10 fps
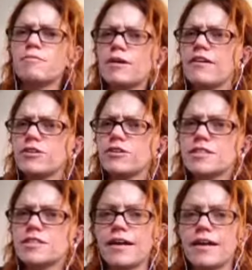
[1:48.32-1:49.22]
mostly
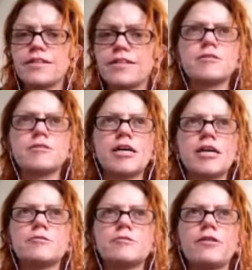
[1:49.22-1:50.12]
men. We have noticed
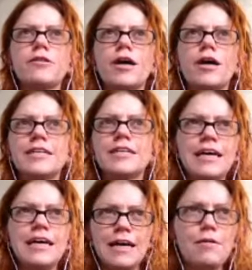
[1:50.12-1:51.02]
that. That's the stats. But
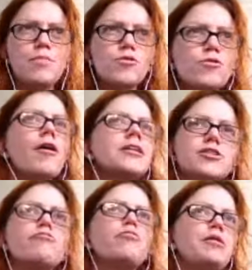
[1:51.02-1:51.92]
yeah. otherwise,
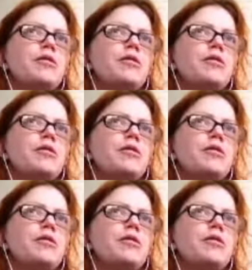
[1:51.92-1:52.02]
broad